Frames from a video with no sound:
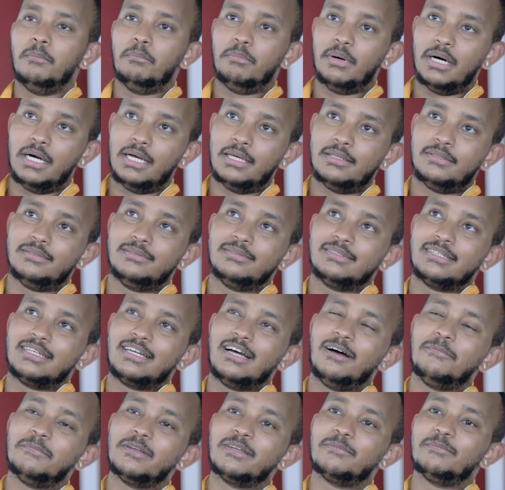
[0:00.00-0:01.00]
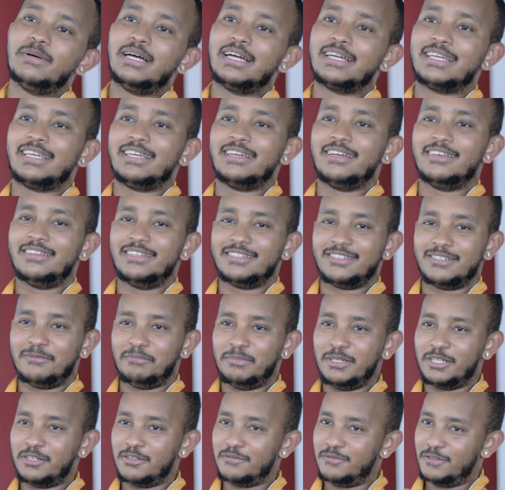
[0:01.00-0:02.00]
But coming back here, there's a
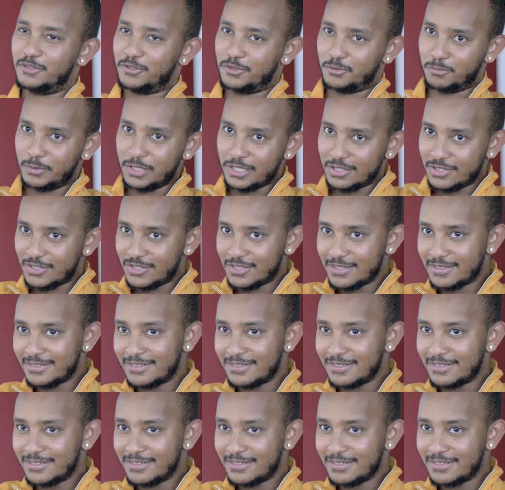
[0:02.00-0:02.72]
bit of a switch